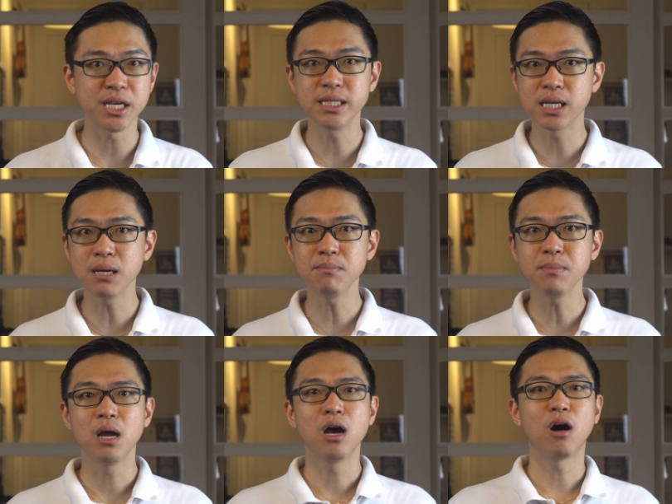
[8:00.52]
in terms
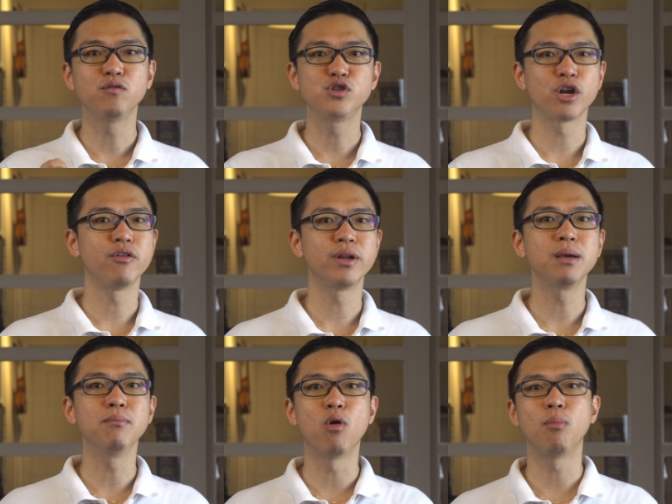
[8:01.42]
of
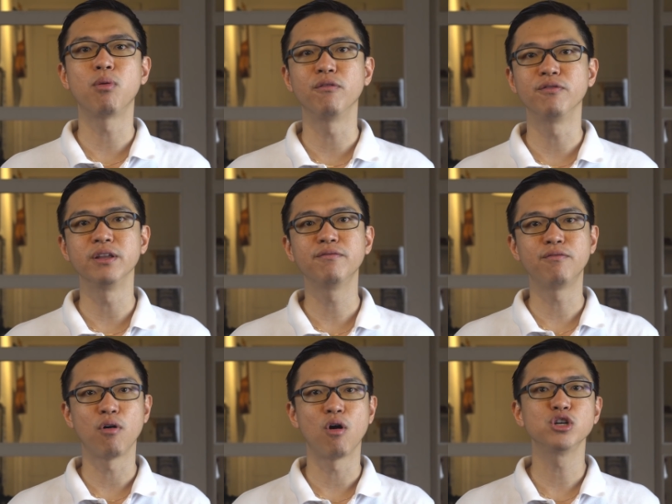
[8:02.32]
generating more profit
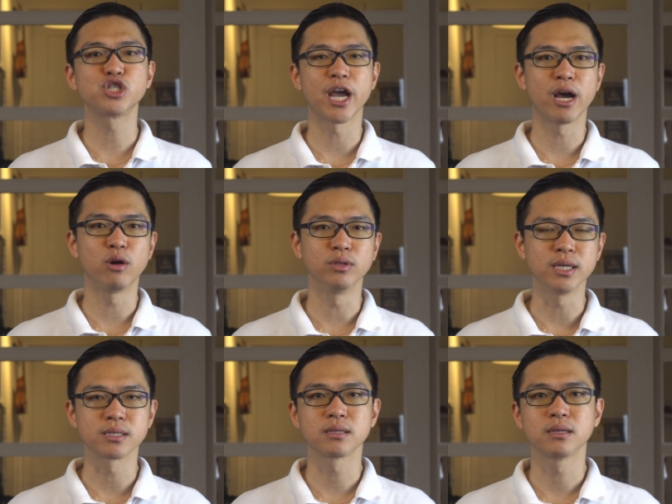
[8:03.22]
for
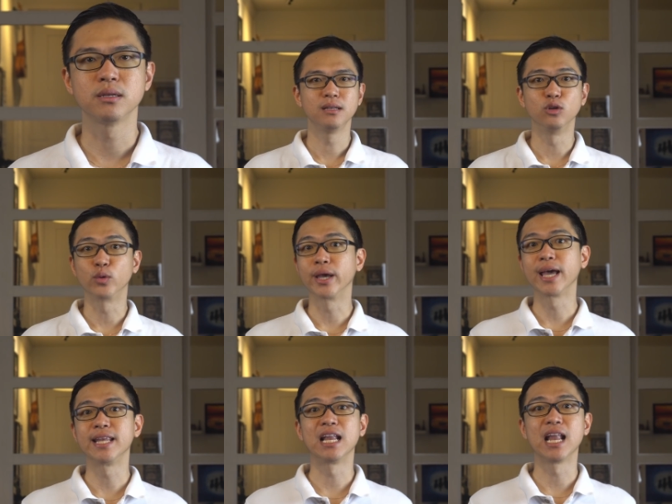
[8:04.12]
shareholders. Looking
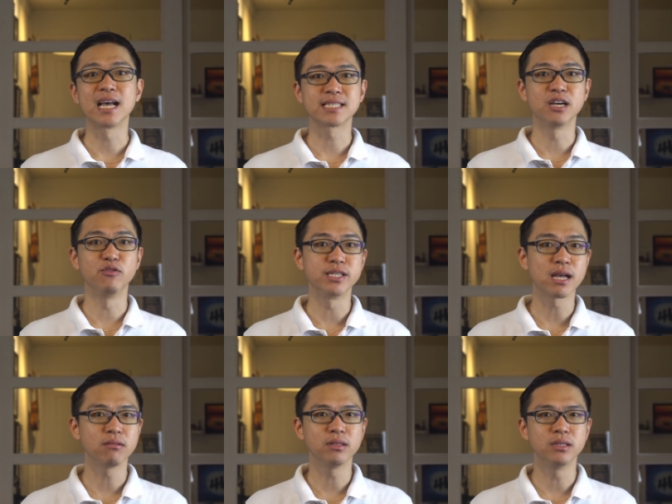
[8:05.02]
at their last year
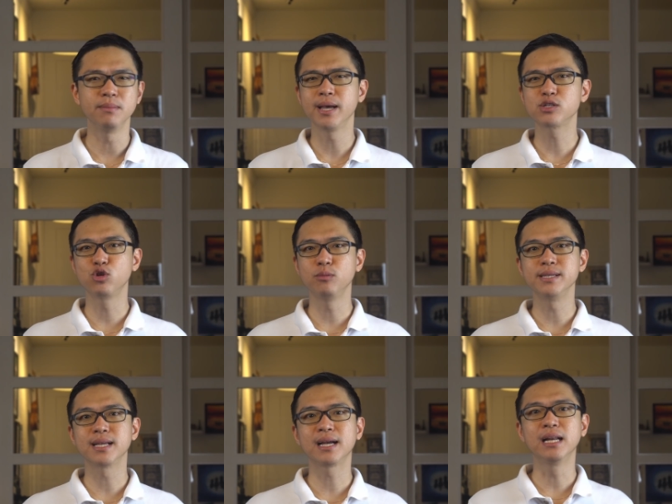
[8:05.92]
result, DBS Group
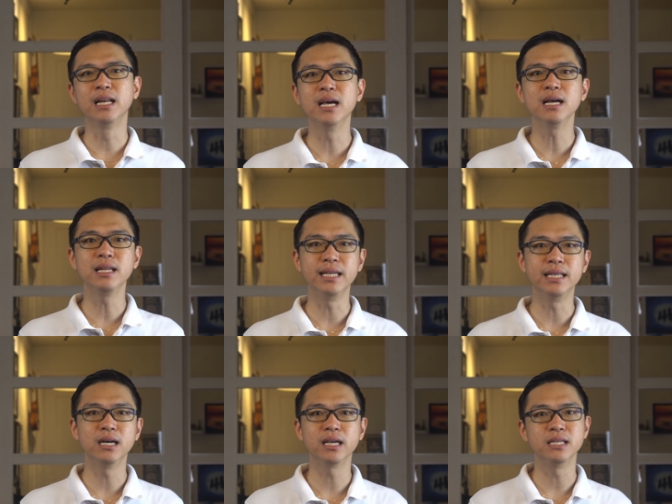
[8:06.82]
is the clear
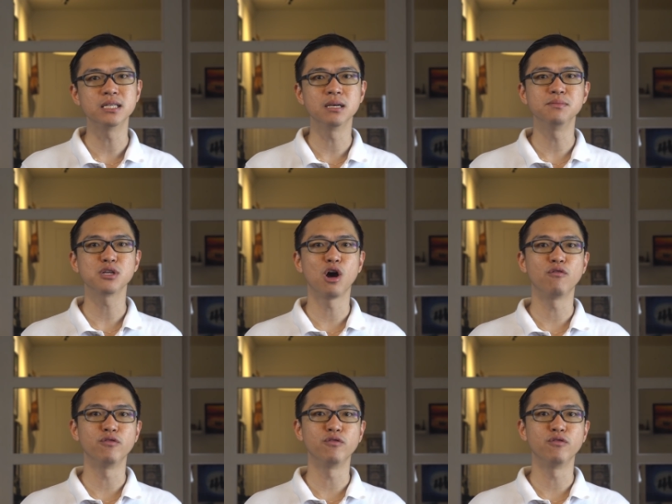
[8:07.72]
leader in terms of